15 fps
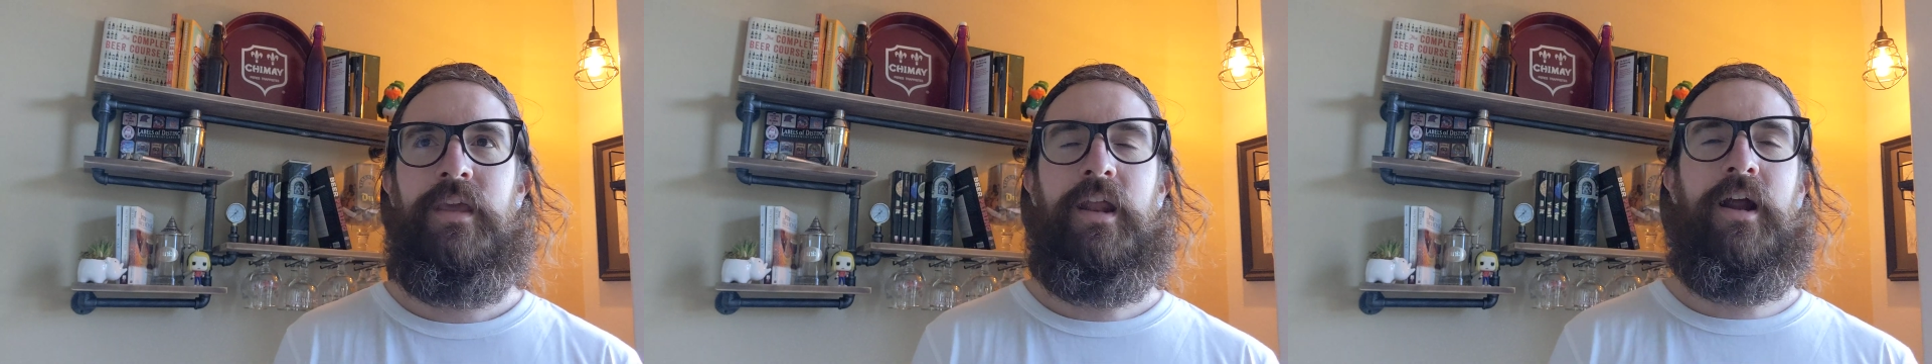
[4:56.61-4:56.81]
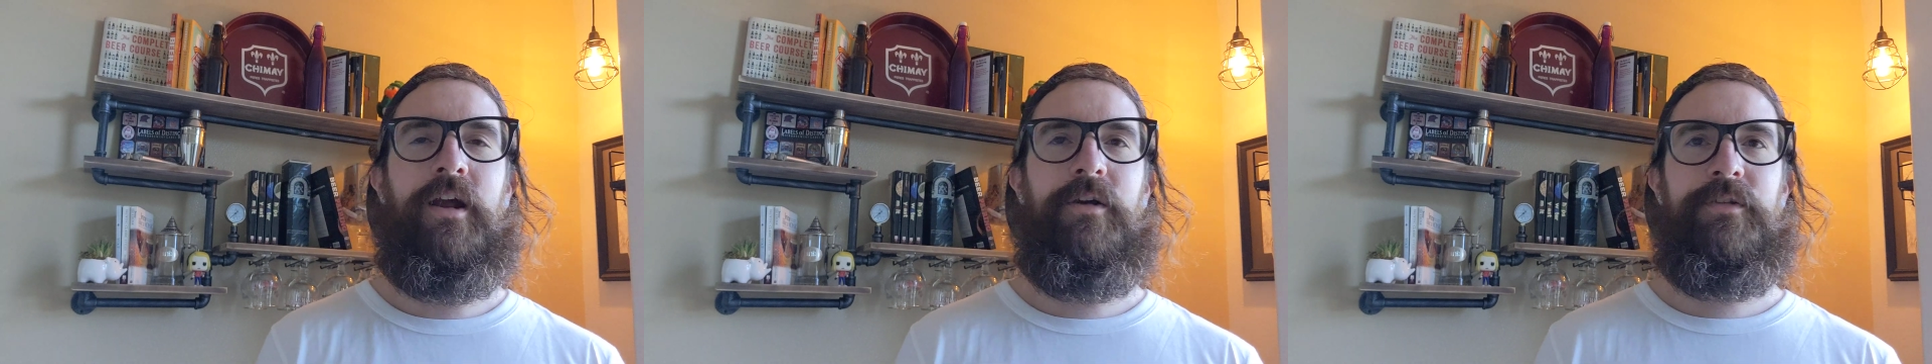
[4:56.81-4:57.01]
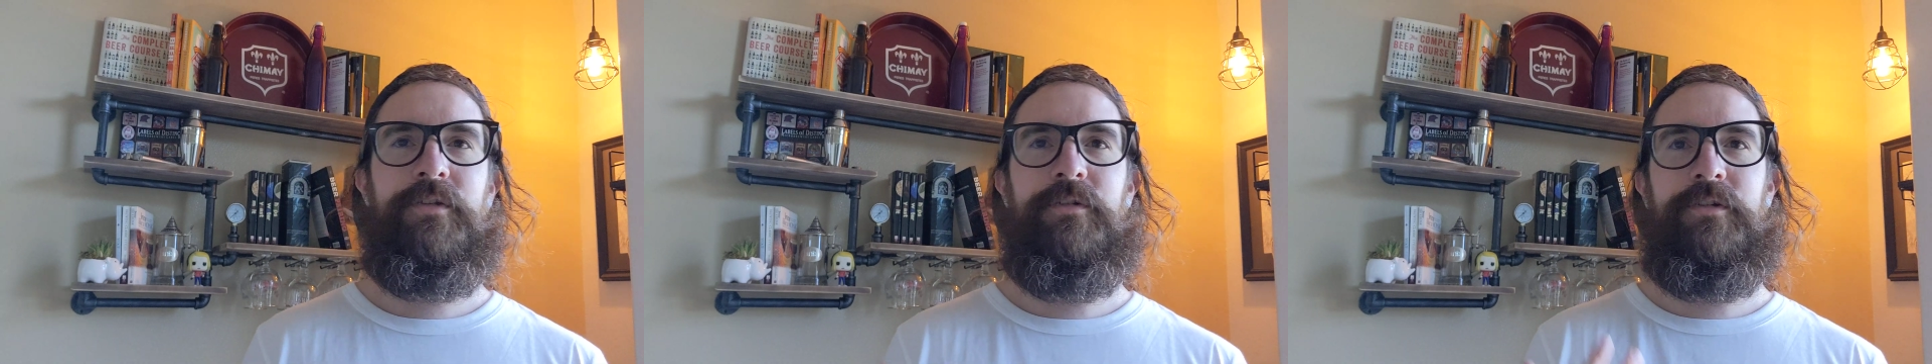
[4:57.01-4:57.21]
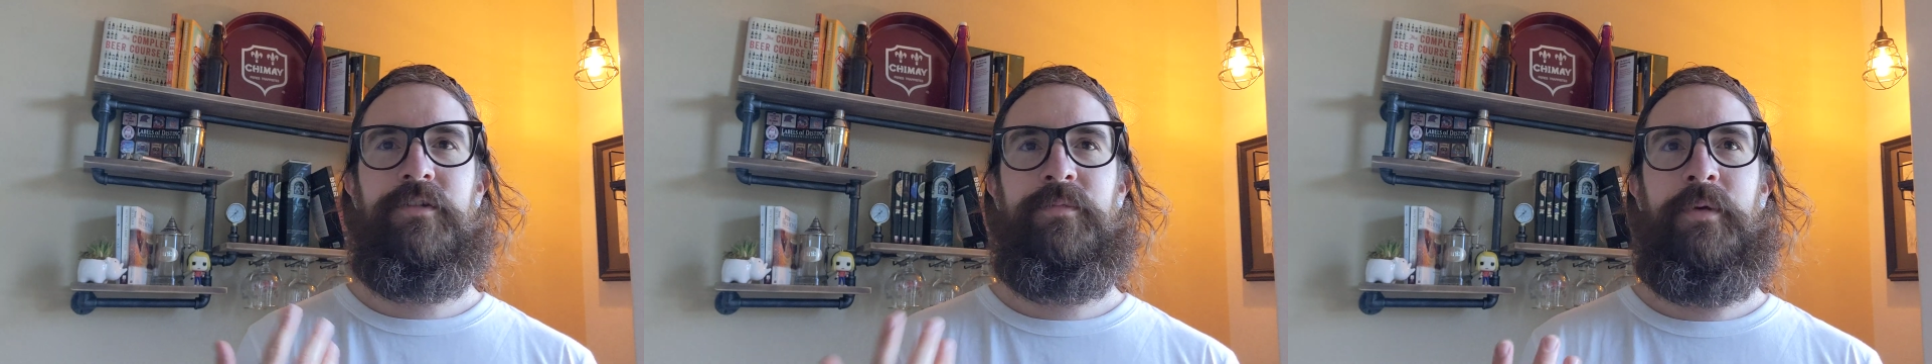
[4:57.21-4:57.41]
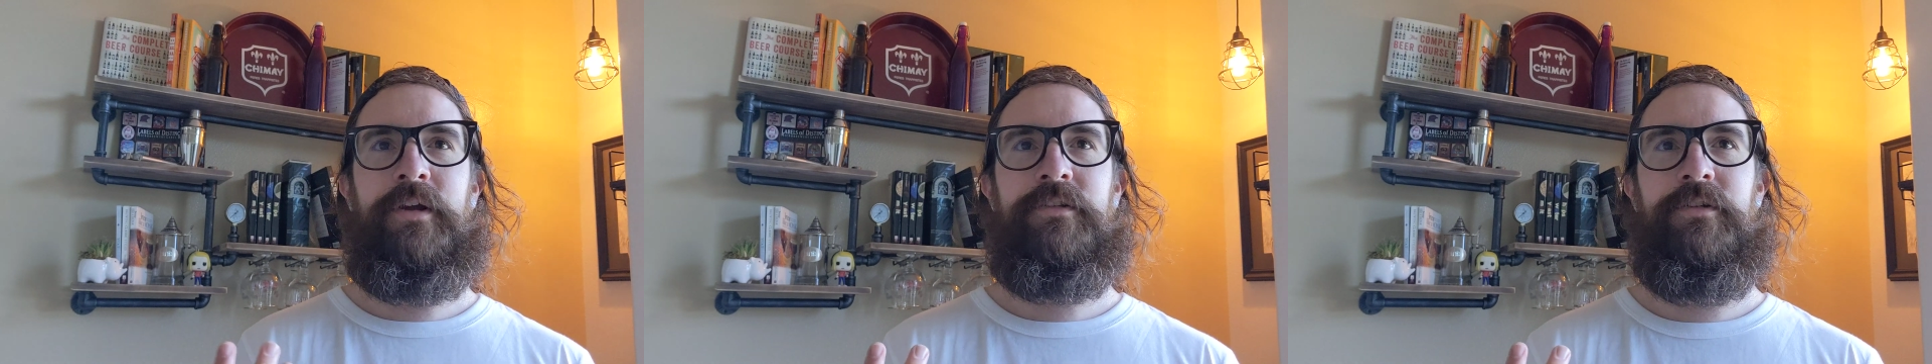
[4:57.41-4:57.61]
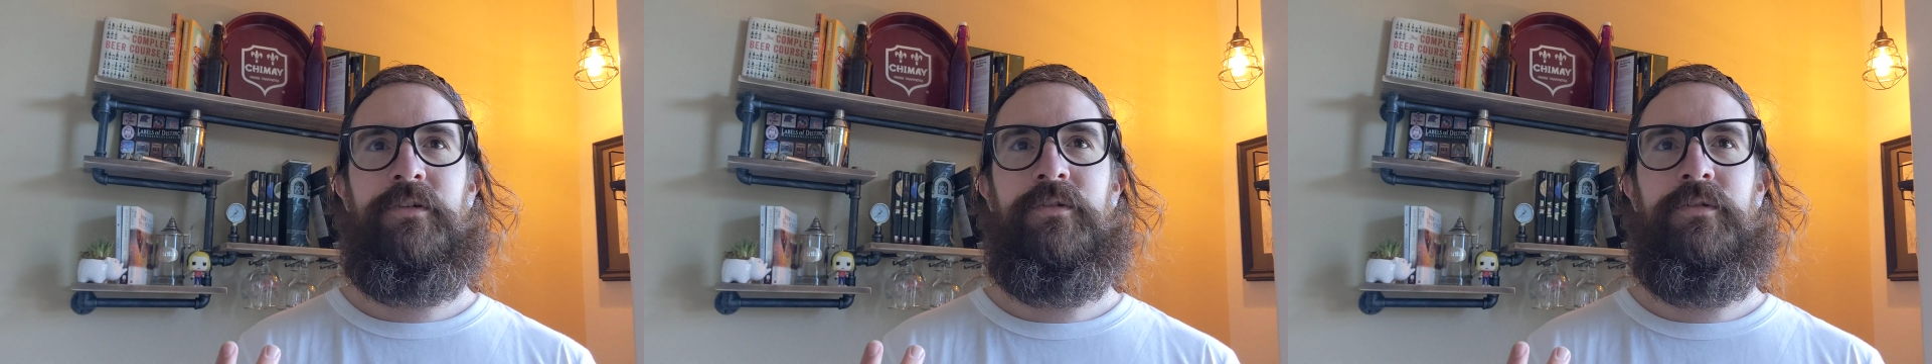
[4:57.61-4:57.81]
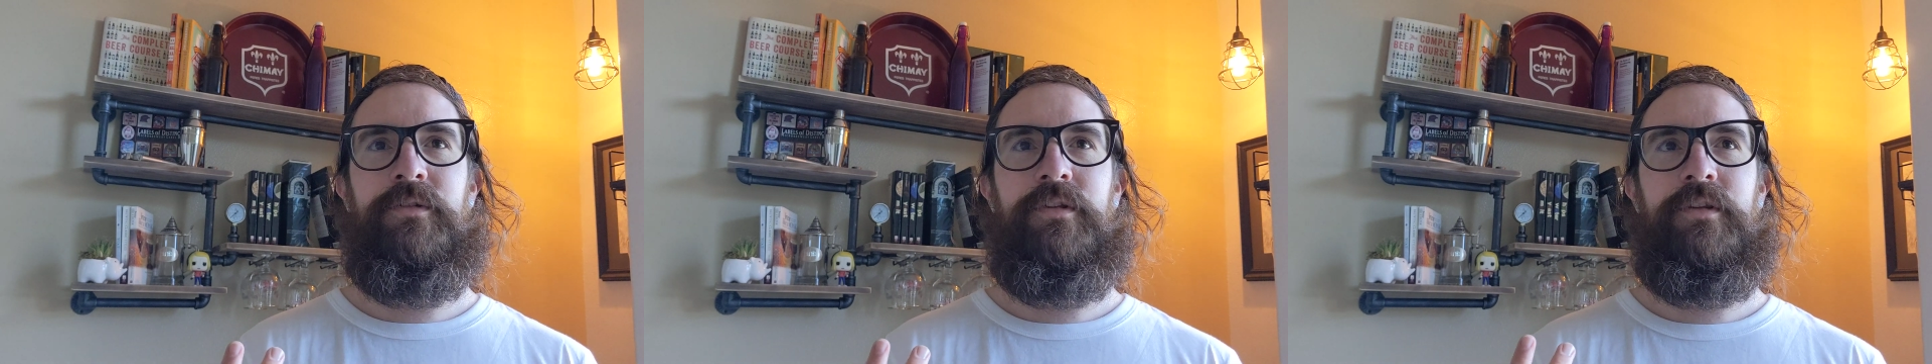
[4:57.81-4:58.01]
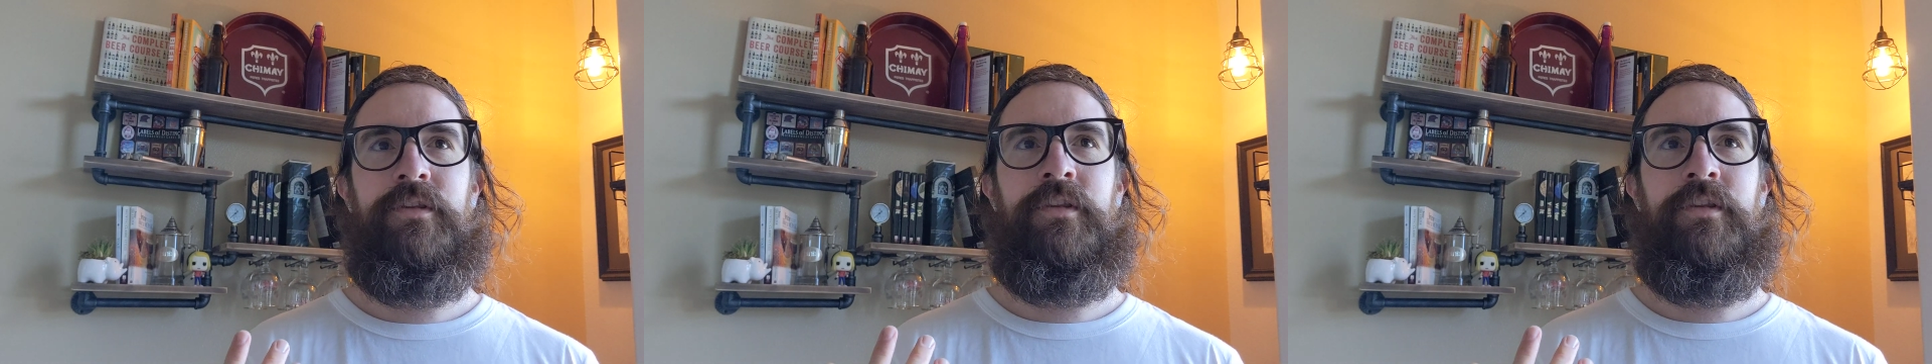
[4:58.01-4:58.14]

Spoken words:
I also expected